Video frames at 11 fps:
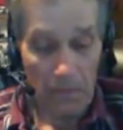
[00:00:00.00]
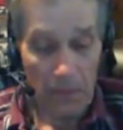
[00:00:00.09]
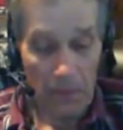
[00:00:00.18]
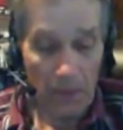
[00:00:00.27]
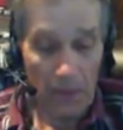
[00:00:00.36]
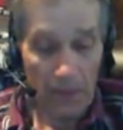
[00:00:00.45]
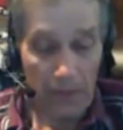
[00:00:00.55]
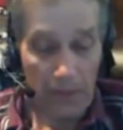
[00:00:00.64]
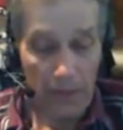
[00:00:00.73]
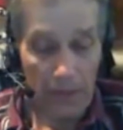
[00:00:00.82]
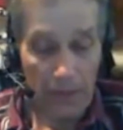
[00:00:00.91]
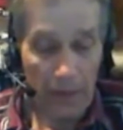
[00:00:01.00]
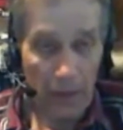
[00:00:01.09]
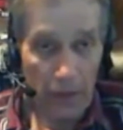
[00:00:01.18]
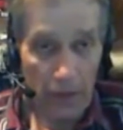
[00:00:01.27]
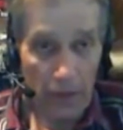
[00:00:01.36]
a hive's getting
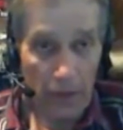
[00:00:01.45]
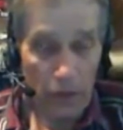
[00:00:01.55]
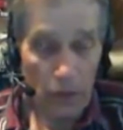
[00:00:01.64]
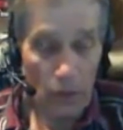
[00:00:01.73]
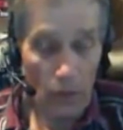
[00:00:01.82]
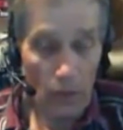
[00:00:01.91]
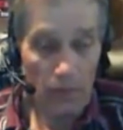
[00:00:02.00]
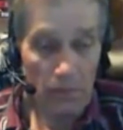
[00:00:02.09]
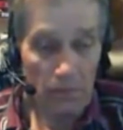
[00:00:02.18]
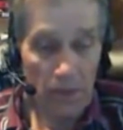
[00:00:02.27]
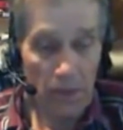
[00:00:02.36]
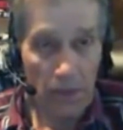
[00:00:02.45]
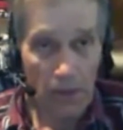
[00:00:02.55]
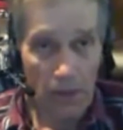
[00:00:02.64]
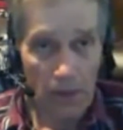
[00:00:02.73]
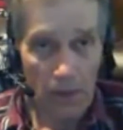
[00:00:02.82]
ready to swarm.
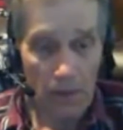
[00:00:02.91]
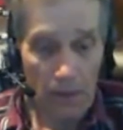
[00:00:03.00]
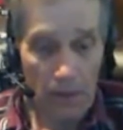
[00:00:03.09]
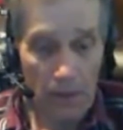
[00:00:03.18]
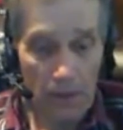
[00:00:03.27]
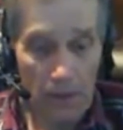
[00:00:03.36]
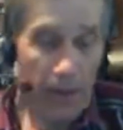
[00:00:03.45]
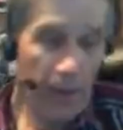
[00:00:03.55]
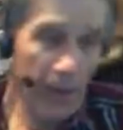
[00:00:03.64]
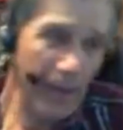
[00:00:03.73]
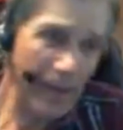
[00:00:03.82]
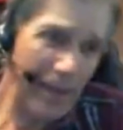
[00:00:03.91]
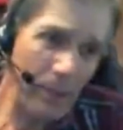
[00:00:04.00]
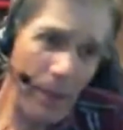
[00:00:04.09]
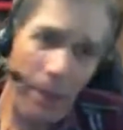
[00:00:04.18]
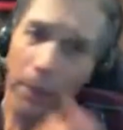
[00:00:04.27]
You get in there, and I
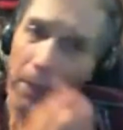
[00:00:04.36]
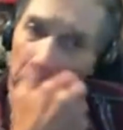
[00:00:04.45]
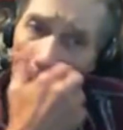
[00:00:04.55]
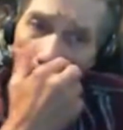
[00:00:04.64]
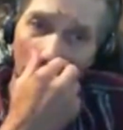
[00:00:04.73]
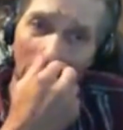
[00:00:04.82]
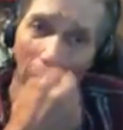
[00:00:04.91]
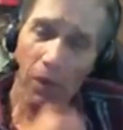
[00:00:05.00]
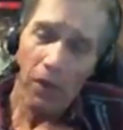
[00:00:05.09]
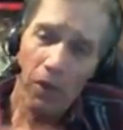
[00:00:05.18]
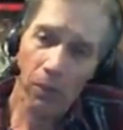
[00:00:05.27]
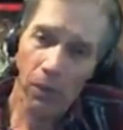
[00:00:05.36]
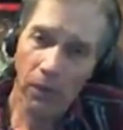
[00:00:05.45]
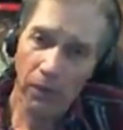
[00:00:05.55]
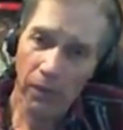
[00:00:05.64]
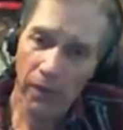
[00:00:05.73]
typically put the drone comb
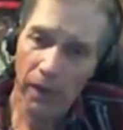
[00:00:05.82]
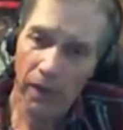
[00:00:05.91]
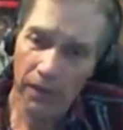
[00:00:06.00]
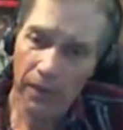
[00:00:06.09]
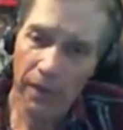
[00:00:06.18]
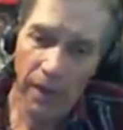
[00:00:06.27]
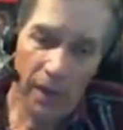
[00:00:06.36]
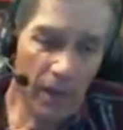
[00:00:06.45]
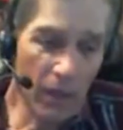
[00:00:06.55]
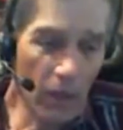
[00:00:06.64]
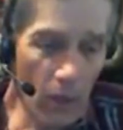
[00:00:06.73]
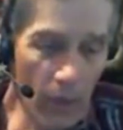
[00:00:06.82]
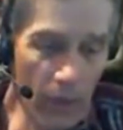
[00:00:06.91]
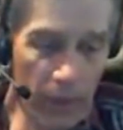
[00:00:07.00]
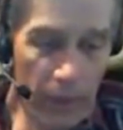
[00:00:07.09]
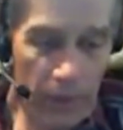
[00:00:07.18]
over along the
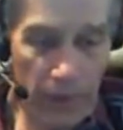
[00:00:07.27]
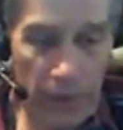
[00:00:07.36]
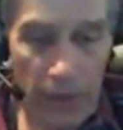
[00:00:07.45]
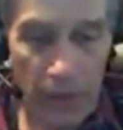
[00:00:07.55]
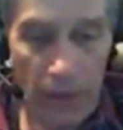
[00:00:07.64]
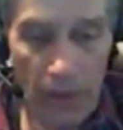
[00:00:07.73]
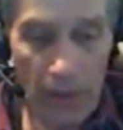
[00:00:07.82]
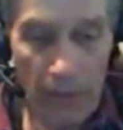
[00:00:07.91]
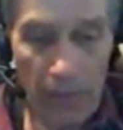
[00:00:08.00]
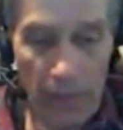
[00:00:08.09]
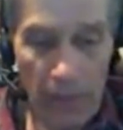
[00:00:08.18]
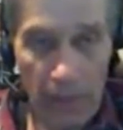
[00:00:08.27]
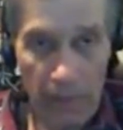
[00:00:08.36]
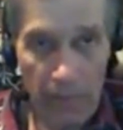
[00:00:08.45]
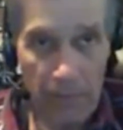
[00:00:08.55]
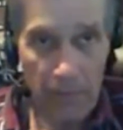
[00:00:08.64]
corners or on the
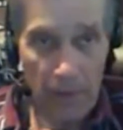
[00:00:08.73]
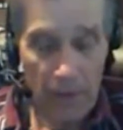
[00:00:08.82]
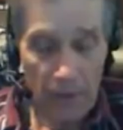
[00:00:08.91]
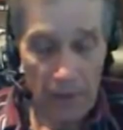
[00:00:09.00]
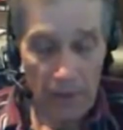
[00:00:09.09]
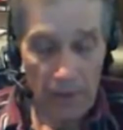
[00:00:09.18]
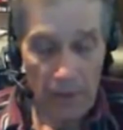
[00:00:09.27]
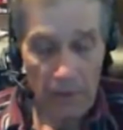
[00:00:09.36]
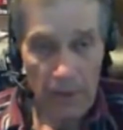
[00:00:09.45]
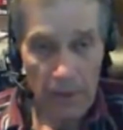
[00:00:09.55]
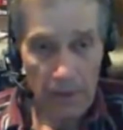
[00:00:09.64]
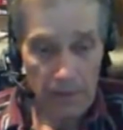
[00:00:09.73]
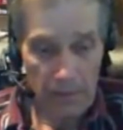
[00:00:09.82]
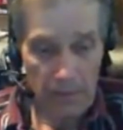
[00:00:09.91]
bottom. When you get